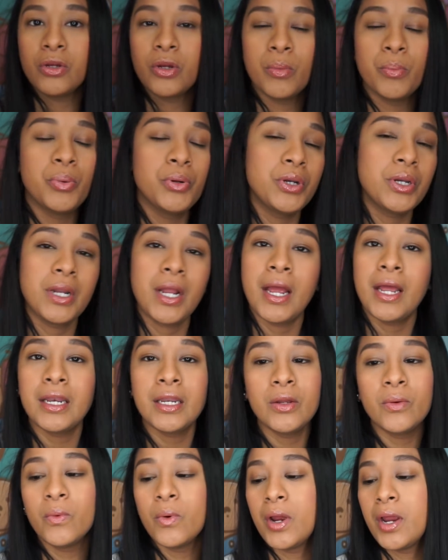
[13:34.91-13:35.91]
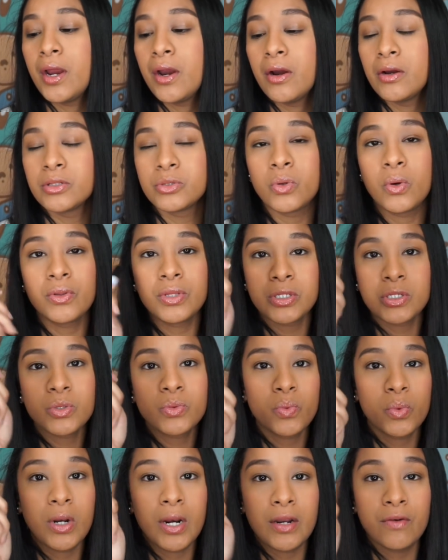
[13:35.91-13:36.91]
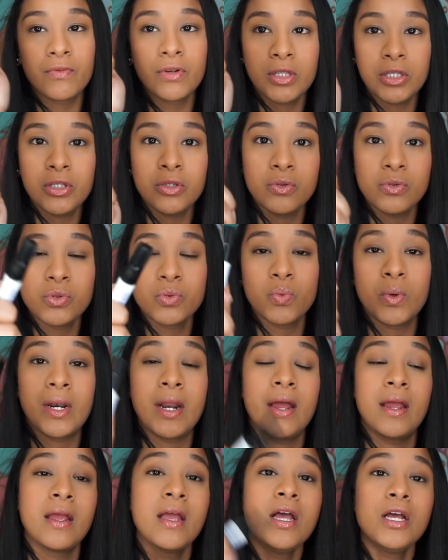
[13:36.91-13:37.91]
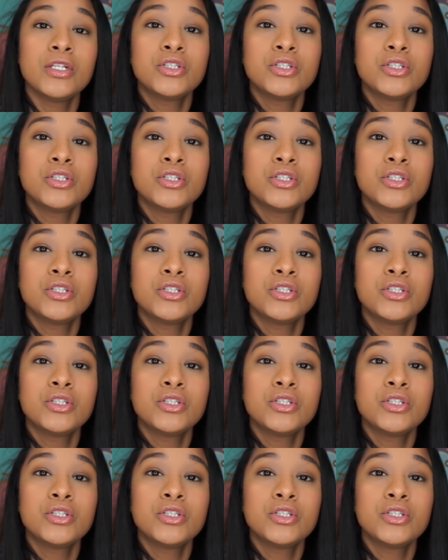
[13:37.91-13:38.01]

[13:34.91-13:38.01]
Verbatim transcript: You can put it anywhere. So this is what I really use when I